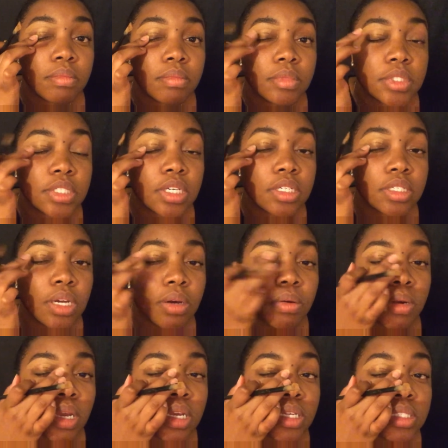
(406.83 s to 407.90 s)
skin
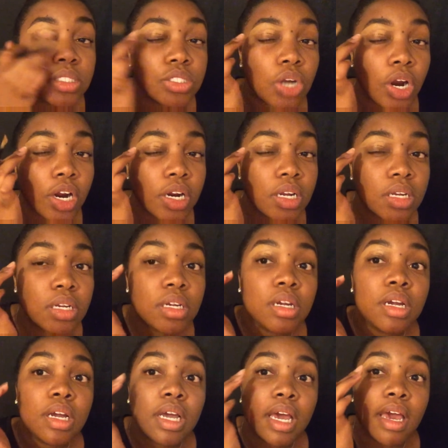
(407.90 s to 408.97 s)
tone is dark,
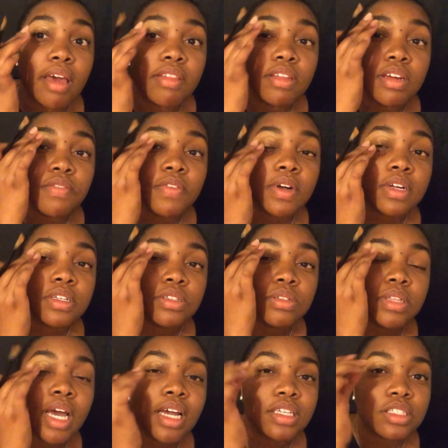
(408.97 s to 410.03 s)
and then if I do
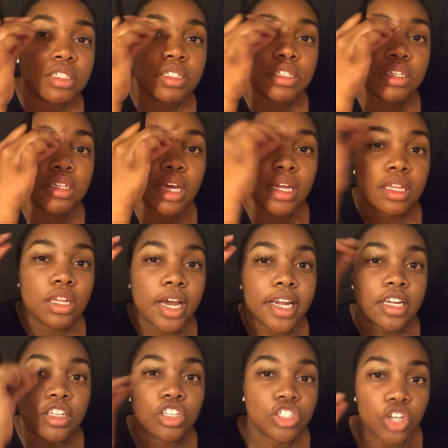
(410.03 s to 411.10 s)
that, it's gonna look like light
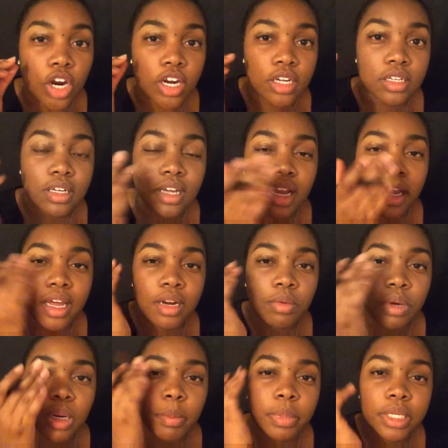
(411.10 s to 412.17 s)
in the dark. I kind of
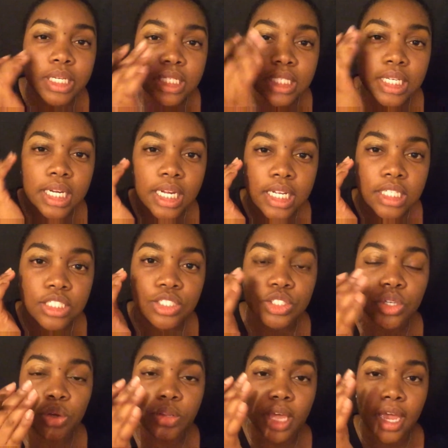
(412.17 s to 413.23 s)
want to blend it in
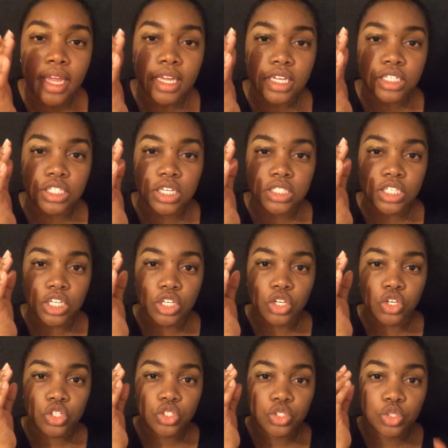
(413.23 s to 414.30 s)
so that it doesn't
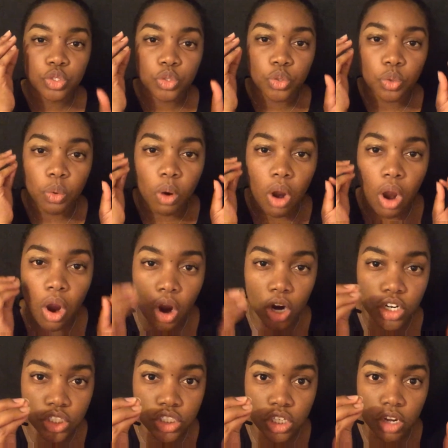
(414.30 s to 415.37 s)
look too
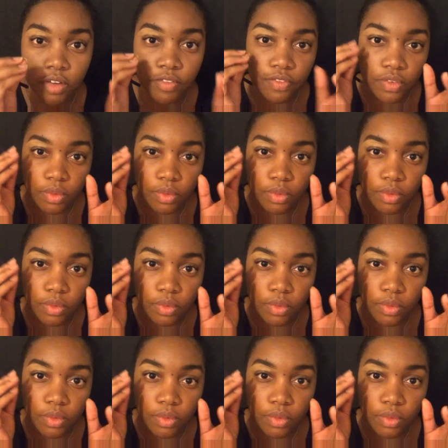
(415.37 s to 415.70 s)
harsh of